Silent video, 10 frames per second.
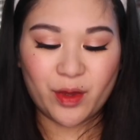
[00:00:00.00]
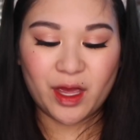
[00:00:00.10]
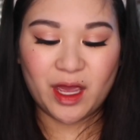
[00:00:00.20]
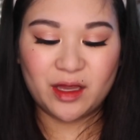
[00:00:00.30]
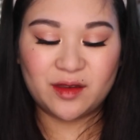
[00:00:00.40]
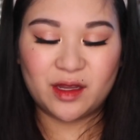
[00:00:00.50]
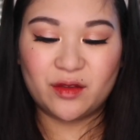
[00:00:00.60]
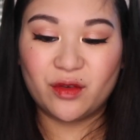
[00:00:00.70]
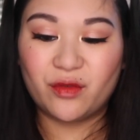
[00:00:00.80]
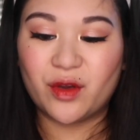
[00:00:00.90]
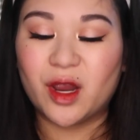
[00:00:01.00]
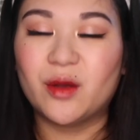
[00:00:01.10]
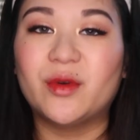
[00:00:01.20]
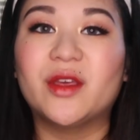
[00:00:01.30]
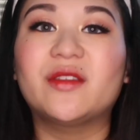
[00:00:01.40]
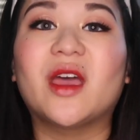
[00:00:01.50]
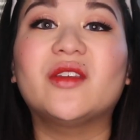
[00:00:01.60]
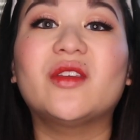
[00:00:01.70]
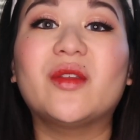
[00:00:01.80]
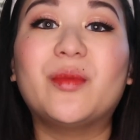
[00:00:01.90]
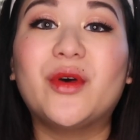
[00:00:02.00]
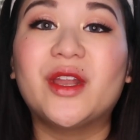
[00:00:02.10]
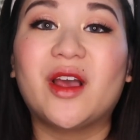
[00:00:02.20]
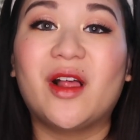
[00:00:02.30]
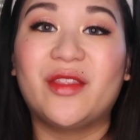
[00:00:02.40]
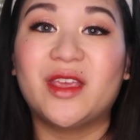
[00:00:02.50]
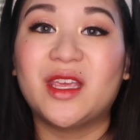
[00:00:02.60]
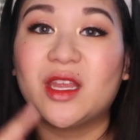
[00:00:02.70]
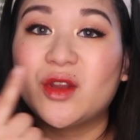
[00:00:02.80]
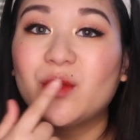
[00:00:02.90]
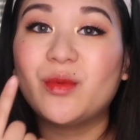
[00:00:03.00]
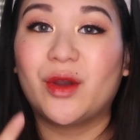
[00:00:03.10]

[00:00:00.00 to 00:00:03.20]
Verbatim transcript: What I did so far was I just put it on the inner